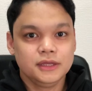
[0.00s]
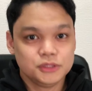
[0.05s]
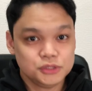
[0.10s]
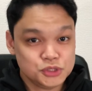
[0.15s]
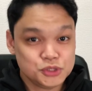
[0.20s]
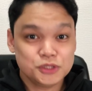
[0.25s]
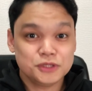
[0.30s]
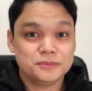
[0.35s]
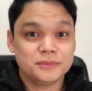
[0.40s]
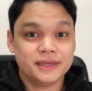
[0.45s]

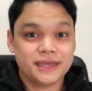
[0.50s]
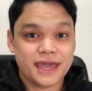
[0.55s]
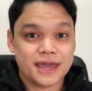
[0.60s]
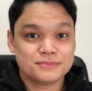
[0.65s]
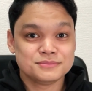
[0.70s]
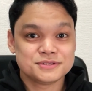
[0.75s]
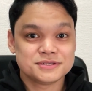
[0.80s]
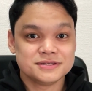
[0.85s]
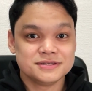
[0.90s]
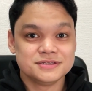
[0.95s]
During my
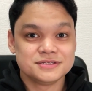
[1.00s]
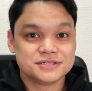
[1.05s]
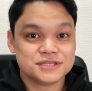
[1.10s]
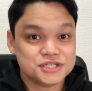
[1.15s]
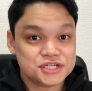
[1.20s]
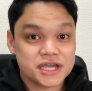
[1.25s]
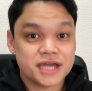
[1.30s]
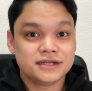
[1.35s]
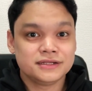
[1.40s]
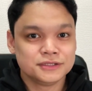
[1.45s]
absence, the
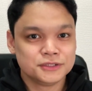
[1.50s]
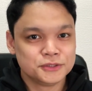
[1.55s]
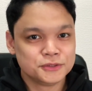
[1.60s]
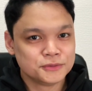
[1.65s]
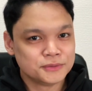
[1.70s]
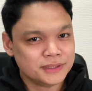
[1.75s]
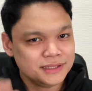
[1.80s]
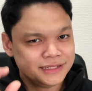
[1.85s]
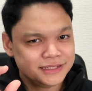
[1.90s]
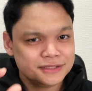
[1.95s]
channel
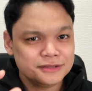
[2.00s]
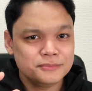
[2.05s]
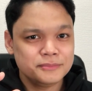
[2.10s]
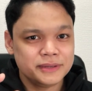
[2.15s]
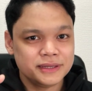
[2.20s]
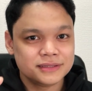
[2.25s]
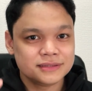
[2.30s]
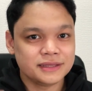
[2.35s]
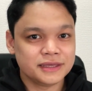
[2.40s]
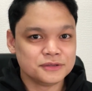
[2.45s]
grew a little
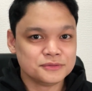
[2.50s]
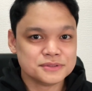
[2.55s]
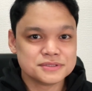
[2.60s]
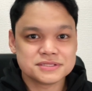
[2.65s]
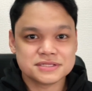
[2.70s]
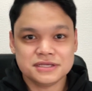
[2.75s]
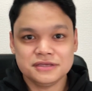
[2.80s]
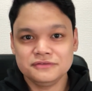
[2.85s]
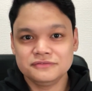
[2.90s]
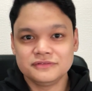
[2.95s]
bit and
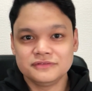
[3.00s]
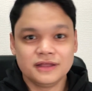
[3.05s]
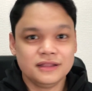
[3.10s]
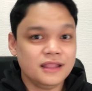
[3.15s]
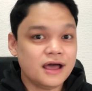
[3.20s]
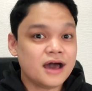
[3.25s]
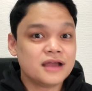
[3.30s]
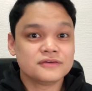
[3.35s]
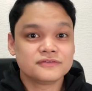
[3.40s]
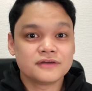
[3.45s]
received a
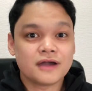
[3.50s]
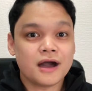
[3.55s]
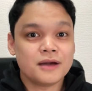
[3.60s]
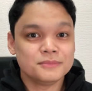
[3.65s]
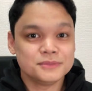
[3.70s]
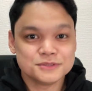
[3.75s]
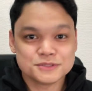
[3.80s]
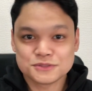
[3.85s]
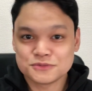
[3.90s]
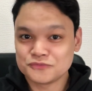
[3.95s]
lot of
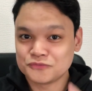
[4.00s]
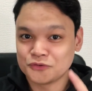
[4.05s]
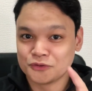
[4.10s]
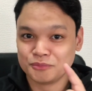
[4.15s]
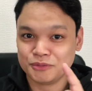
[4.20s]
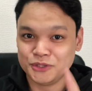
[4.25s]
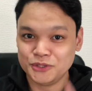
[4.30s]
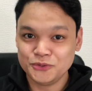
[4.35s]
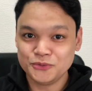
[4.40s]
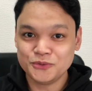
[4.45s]
comments from
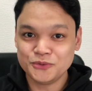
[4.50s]
you